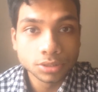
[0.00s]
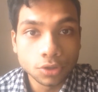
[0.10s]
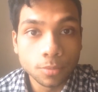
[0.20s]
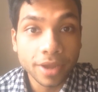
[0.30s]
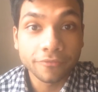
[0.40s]

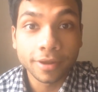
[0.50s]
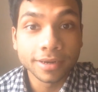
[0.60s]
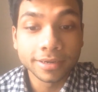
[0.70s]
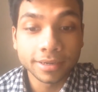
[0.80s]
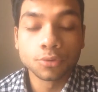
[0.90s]
So my
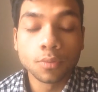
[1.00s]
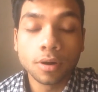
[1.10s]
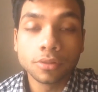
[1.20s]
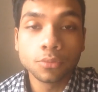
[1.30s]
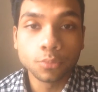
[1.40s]
friend, you
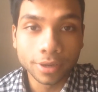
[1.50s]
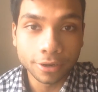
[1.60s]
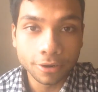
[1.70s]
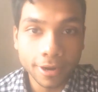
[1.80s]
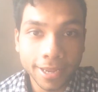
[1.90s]
are the
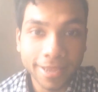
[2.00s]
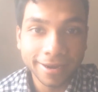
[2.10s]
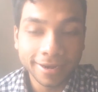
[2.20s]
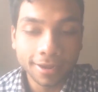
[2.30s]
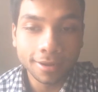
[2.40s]
winner
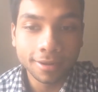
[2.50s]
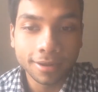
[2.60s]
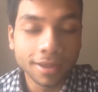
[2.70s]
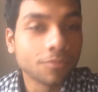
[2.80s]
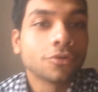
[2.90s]
and
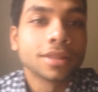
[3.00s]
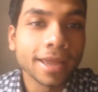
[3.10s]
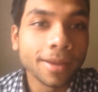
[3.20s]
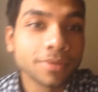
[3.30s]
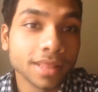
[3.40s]
uh, I'm really
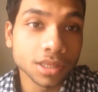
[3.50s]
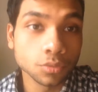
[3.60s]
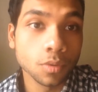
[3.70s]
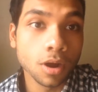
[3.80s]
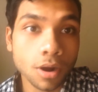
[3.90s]
happy that
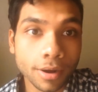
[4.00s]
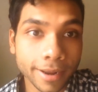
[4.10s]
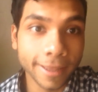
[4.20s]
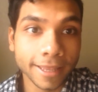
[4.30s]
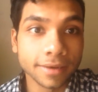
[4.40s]
you are.
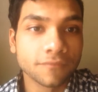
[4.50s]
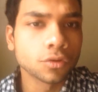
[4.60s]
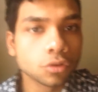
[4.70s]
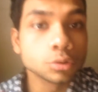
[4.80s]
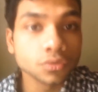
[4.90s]
And
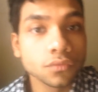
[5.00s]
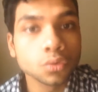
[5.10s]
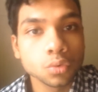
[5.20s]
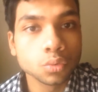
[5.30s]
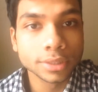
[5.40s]
for those of
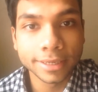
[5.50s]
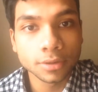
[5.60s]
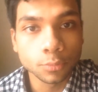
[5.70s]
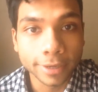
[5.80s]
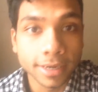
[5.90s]
you who
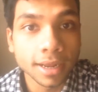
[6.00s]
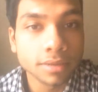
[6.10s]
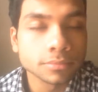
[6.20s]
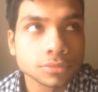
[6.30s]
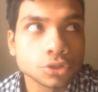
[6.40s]
didn't win,
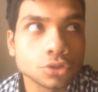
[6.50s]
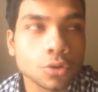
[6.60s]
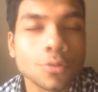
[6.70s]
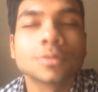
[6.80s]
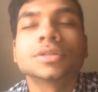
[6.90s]
I'm
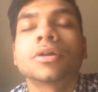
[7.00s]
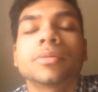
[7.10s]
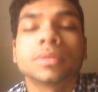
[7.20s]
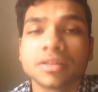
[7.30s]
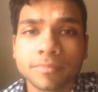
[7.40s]
so
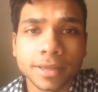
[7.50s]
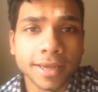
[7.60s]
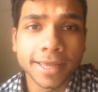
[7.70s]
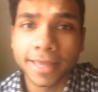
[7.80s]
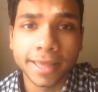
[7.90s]
sorry. Believe me,
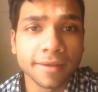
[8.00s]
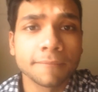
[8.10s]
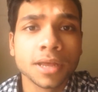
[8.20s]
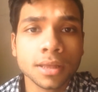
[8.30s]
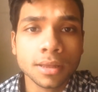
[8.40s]
I
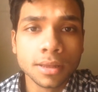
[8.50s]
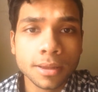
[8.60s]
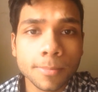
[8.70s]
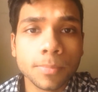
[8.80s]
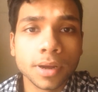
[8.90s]
am.
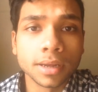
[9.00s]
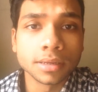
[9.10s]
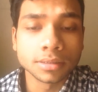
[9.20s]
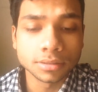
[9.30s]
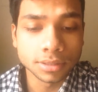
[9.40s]

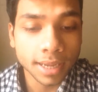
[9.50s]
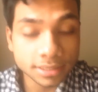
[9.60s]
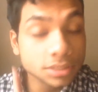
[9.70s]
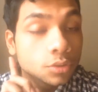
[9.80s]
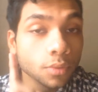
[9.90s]
But
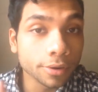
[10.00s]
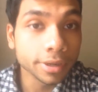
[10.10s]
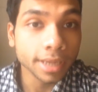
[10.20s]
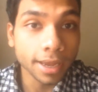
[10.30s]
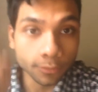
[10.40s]
not to
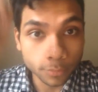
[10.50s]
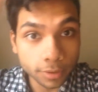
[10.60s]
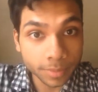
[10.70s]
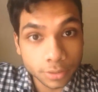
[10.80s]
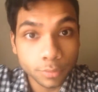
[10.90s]
worry, I
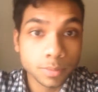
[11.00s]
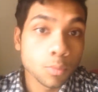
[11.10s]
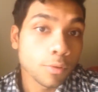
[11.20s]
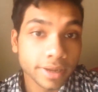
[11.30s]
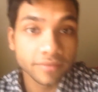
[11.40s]
will be doing
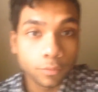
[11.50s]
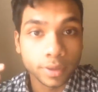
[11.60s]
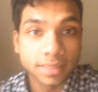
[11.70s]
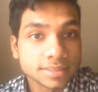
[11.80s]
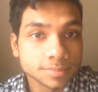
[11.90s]
more
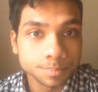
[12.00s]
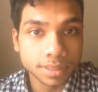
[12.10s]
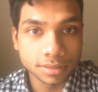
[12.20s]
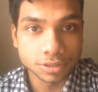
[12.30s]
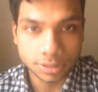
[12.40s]
giveaways
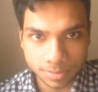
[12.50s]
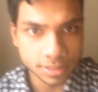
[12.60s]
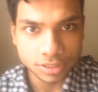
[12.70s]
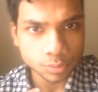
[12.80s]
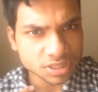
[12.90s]
because trust me,
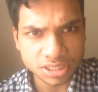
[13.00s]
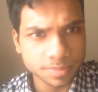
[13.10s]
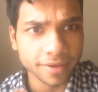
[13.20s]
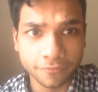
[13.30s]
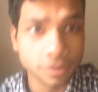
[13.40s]
this was just
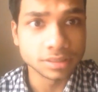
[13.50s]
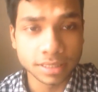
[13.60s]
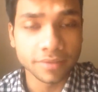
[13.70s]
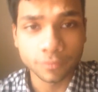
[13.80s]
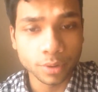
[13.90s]
my first
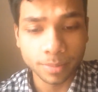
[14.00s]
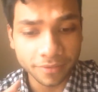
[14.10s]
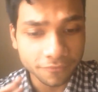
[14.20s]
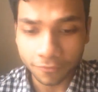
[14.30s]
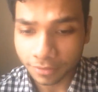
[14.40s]
giveaway,
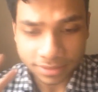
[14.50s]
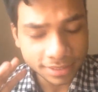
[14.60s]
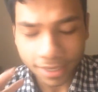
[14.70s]
my first